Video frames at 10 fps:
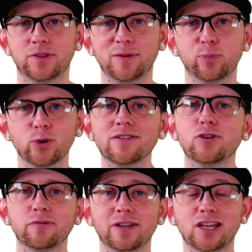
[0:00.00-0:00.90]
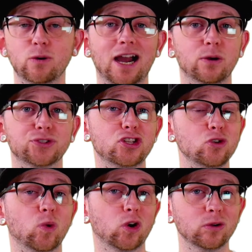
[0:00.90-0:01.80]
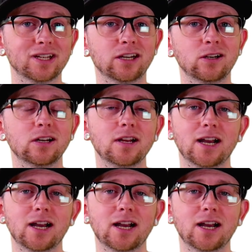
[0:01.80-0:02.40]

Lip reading: preview video out to you earlier.